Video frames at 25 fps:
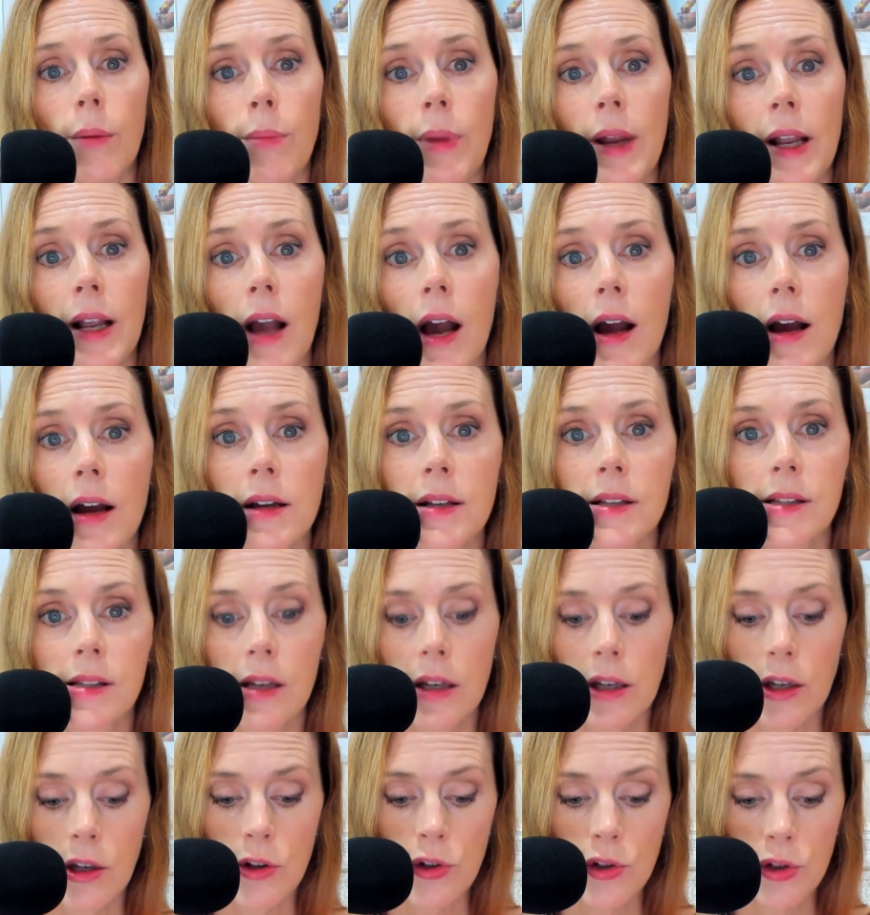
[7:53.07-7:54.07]
because
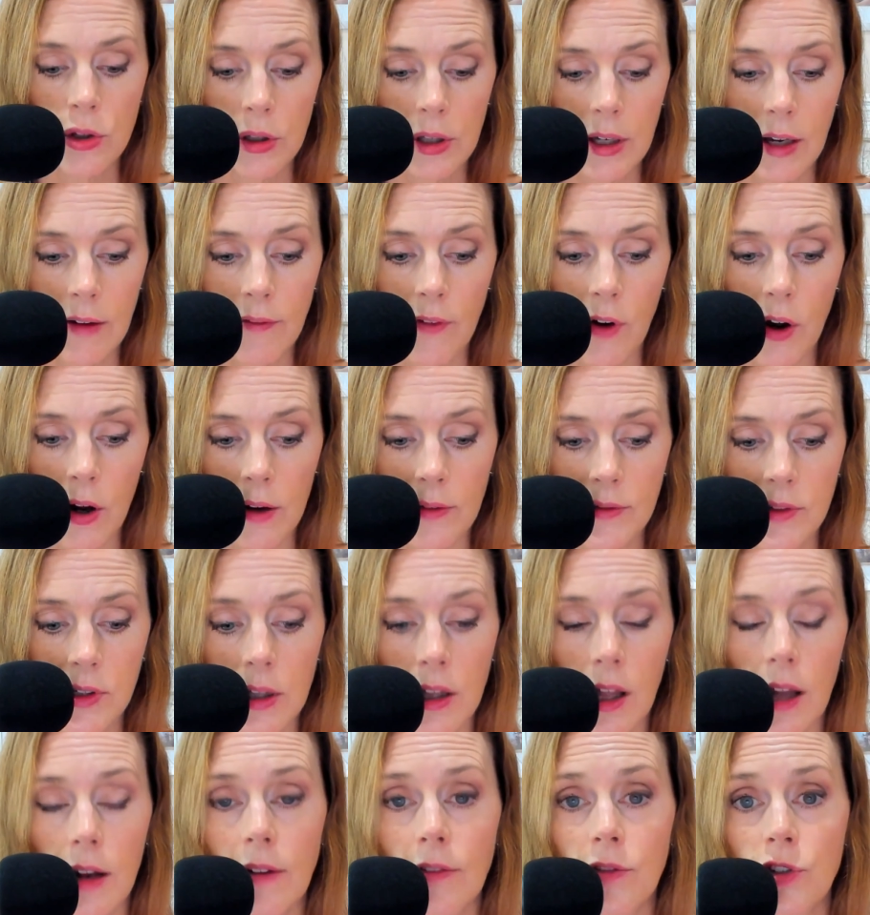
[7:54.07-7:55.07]
it usually involves a
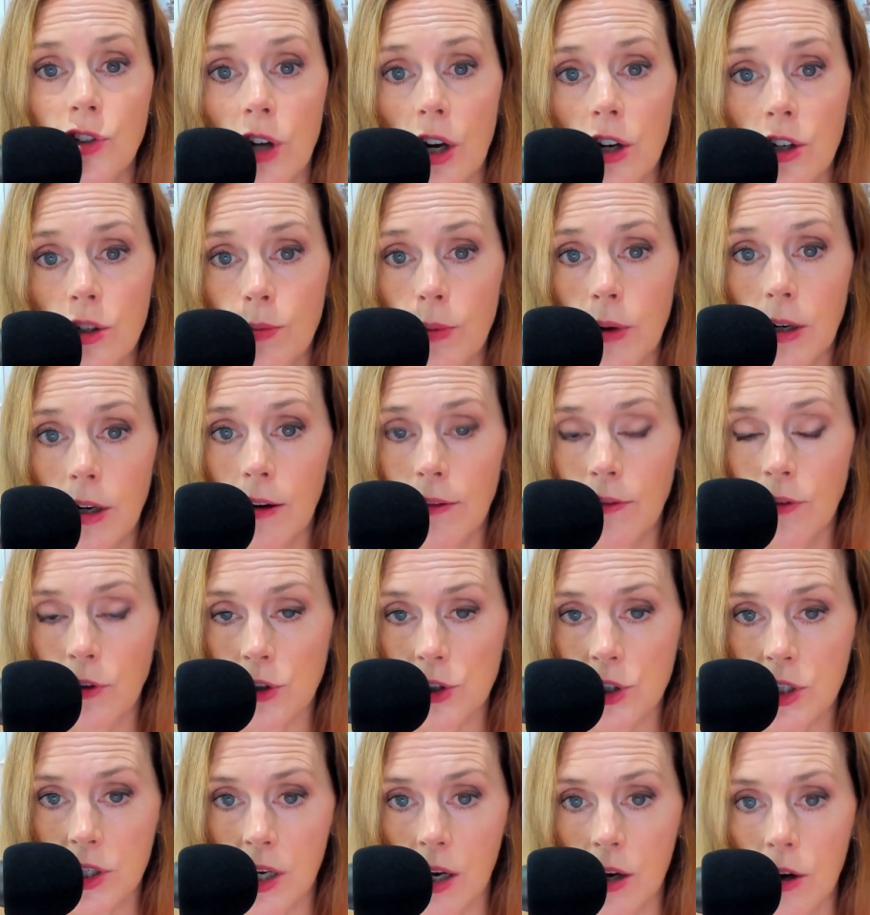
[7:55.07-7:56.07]
lot of judgment of
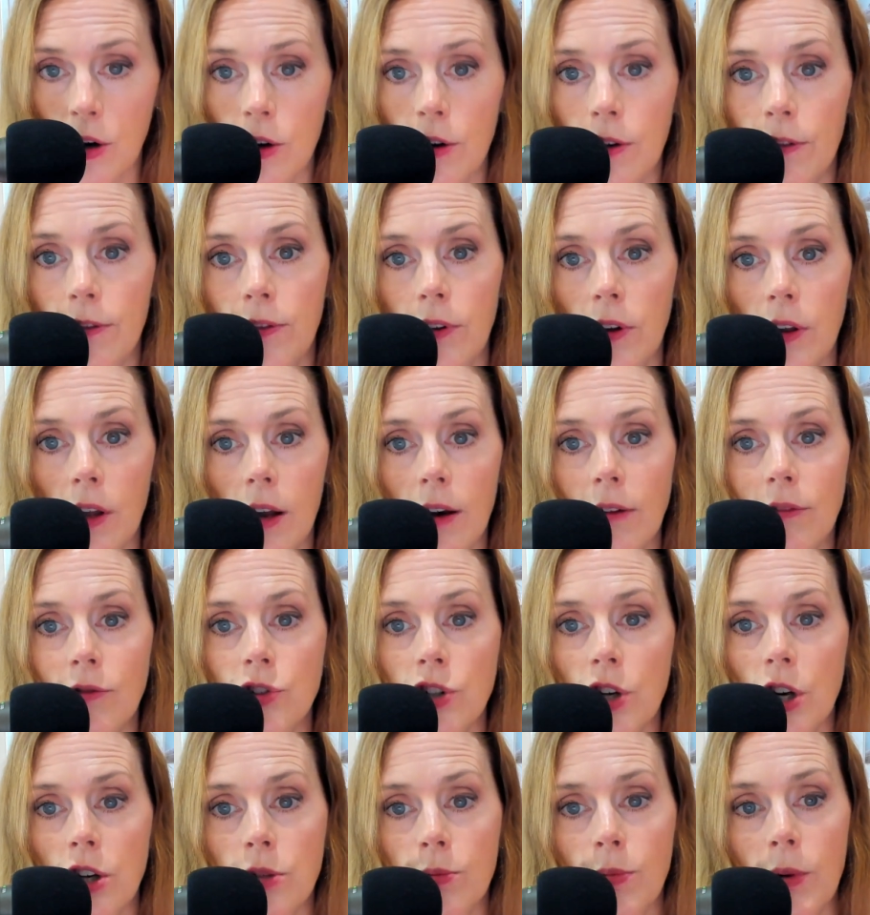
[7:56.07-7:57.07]
yourself, a lot of
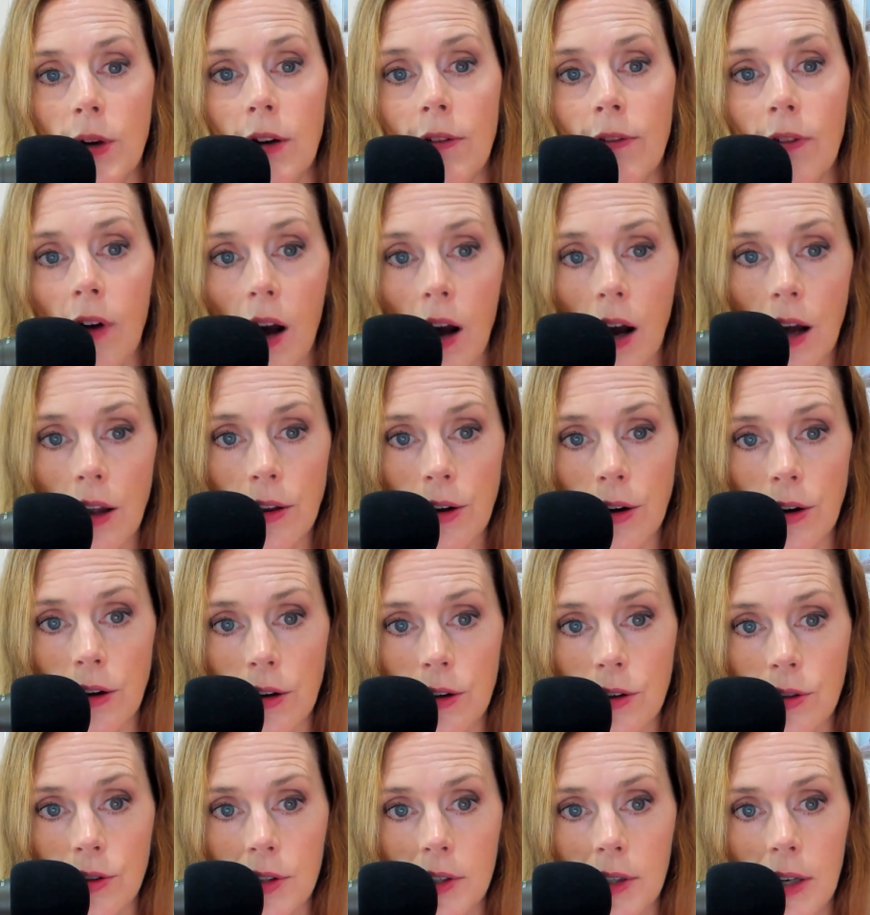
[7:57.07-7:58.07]
judgment of
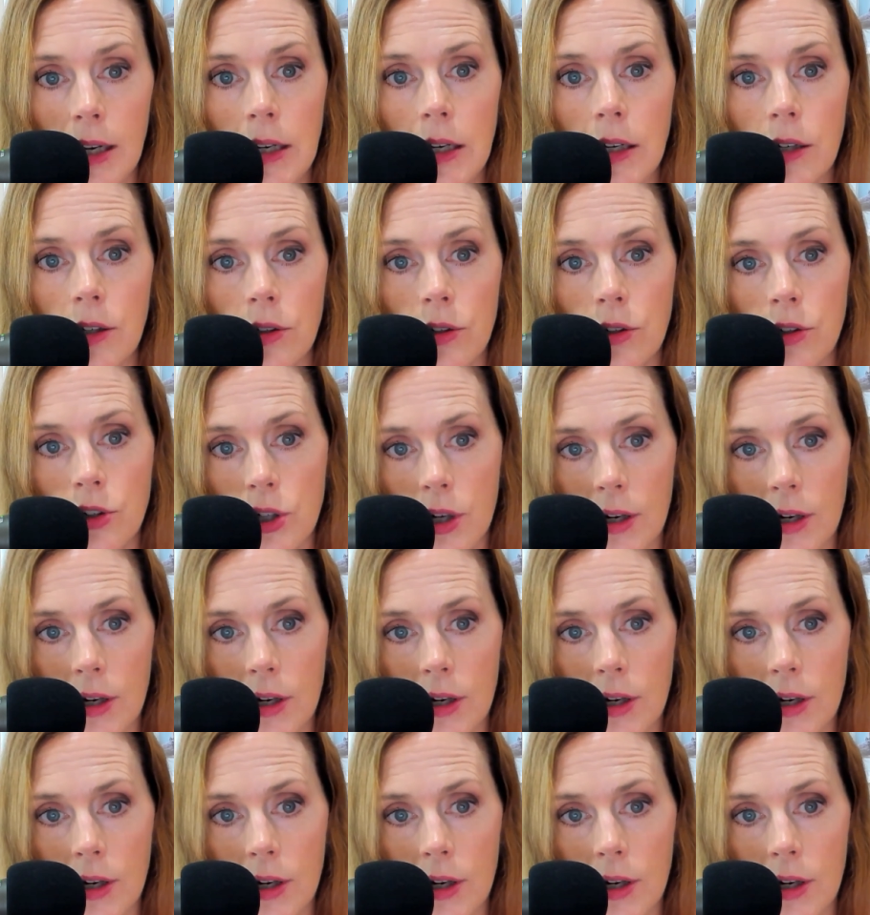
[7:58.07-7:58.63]
others, and it